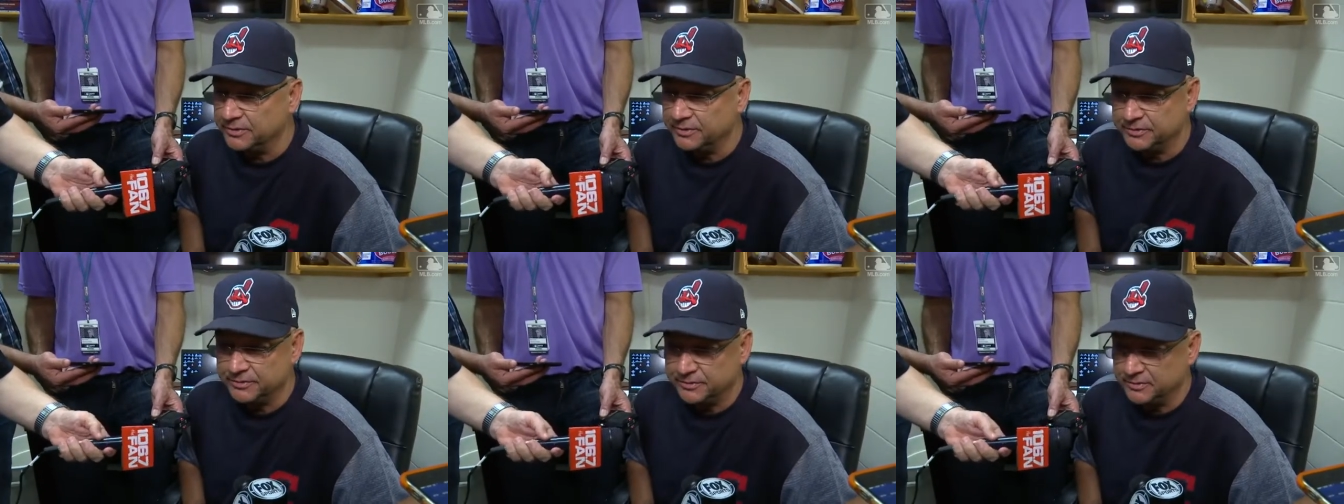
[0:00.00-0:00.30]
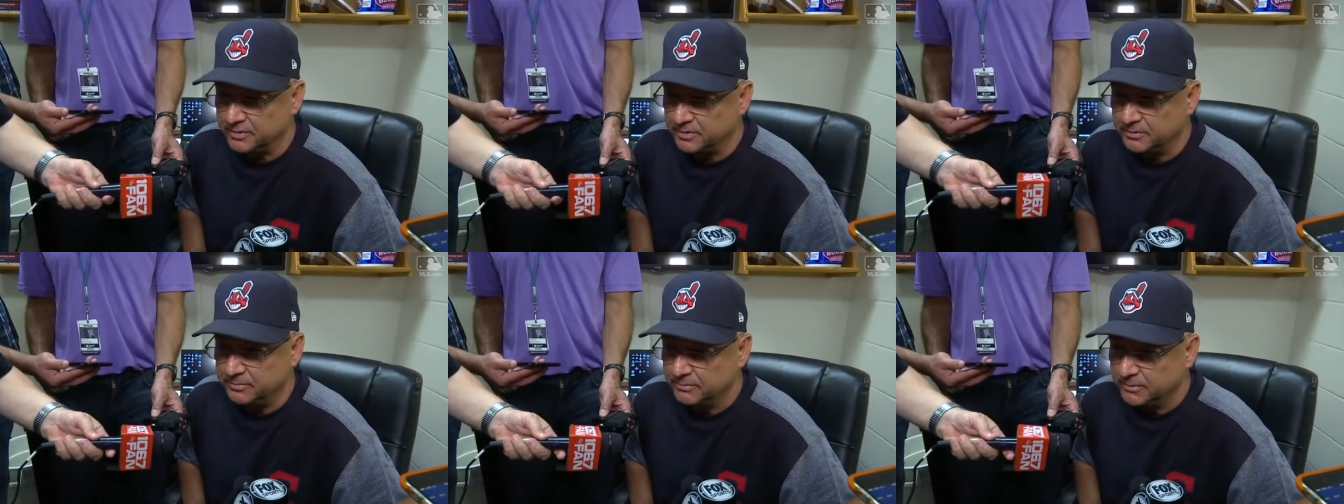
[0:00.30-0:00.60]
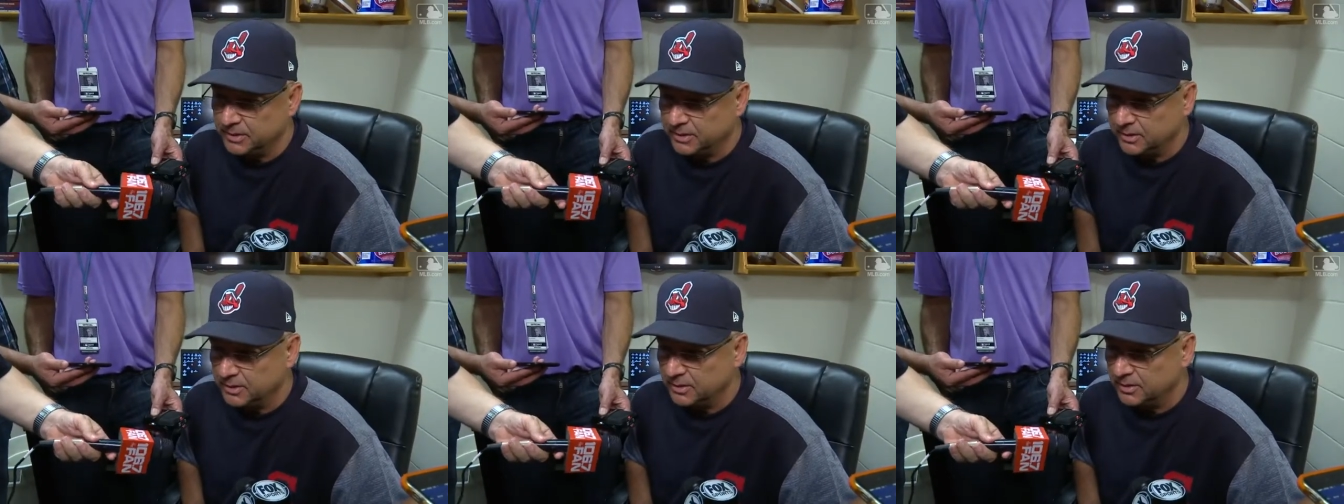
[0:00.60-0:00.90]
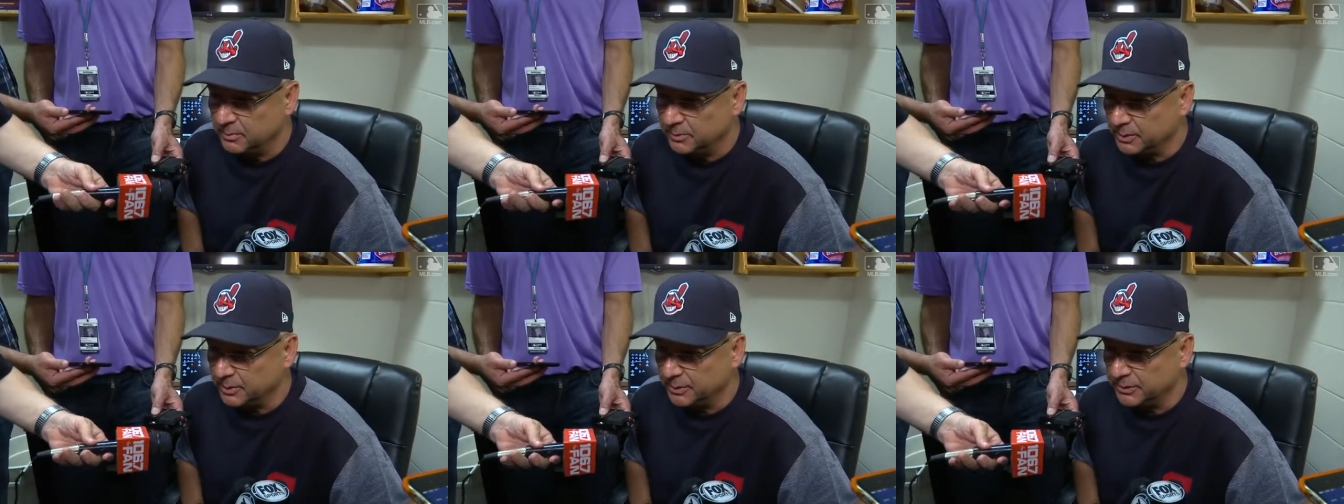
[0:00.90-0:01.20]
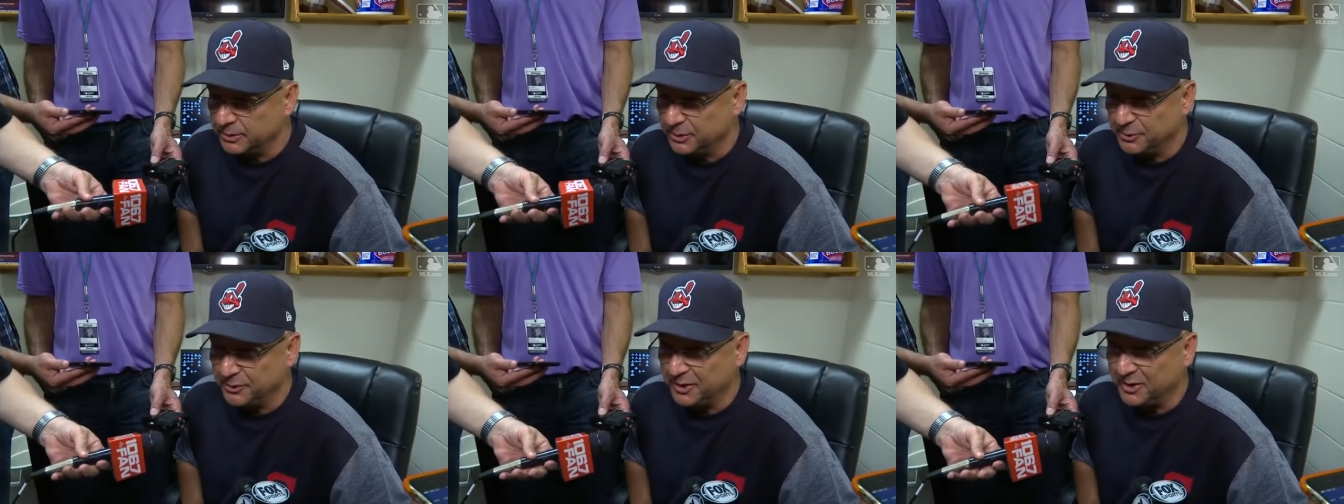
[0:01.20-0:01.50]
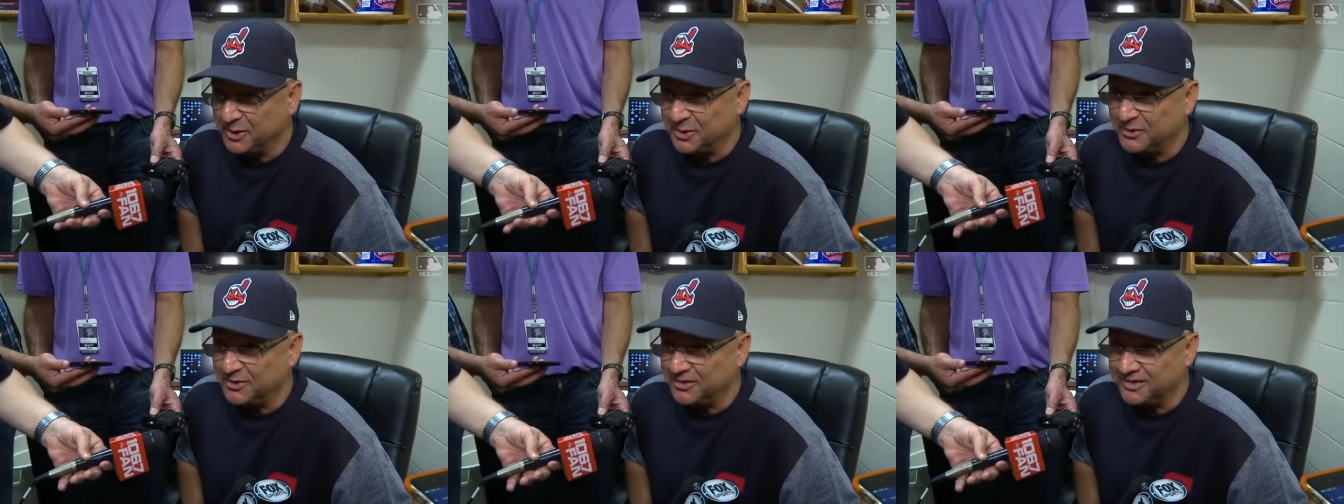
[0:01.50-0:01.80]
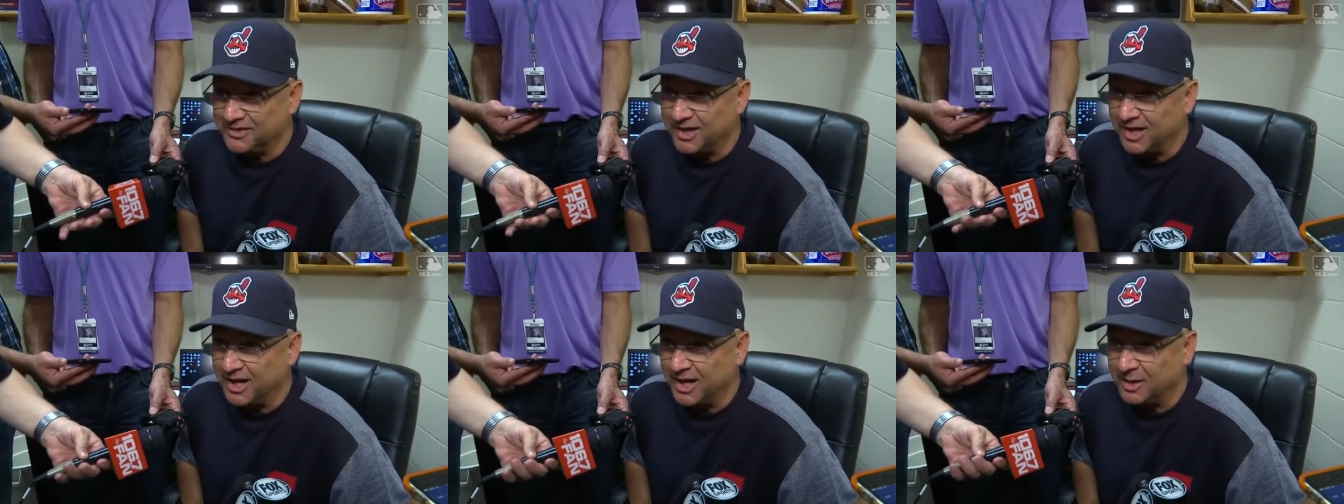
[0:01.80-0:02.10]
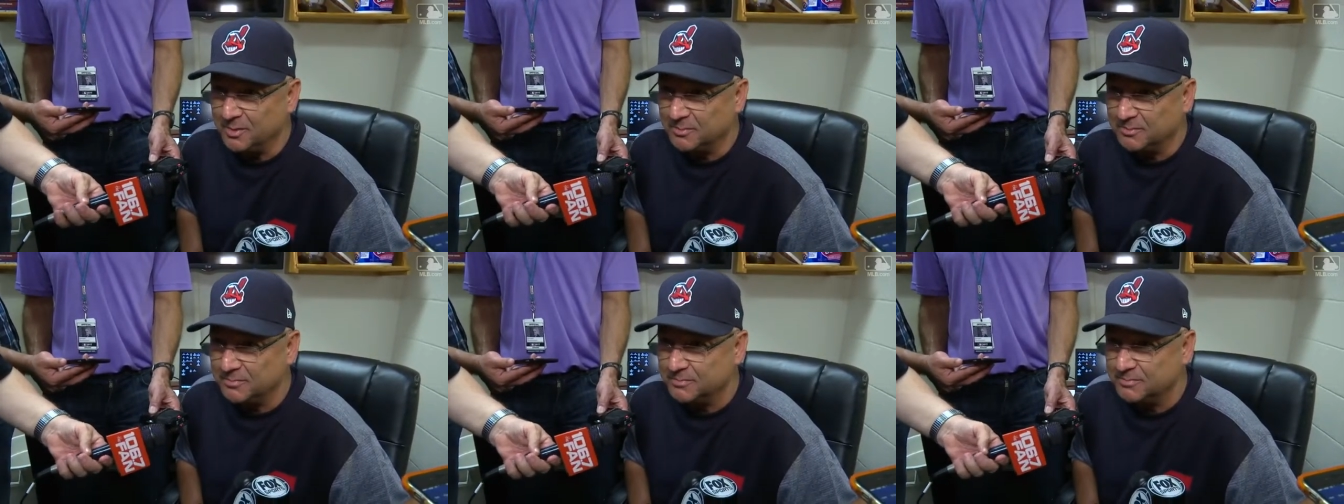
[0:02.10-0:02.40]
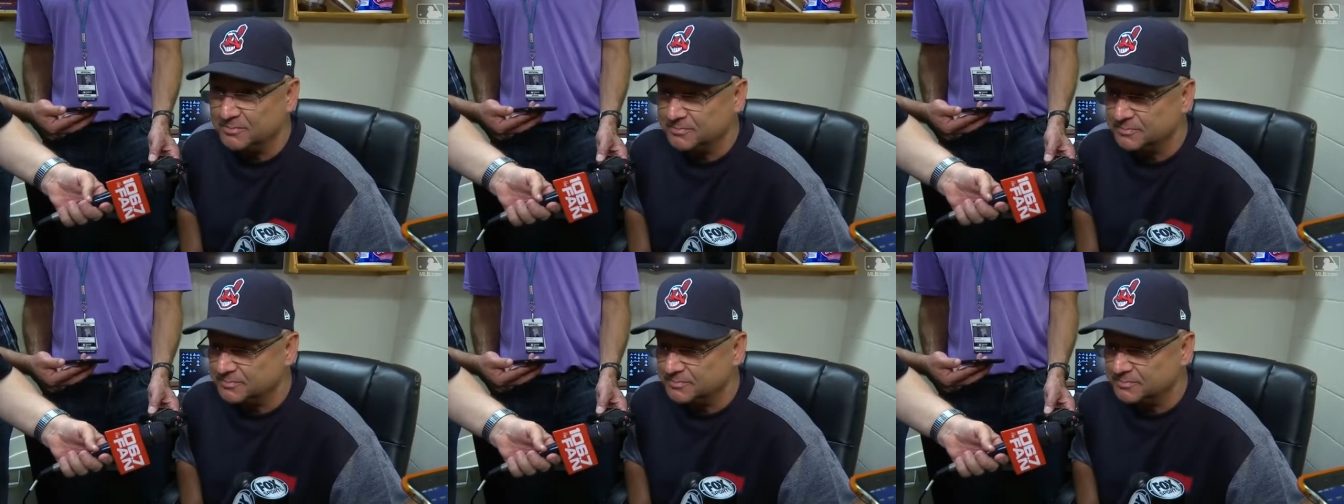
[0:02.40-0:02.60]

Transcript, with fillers: Just, I mean, we do that all the time.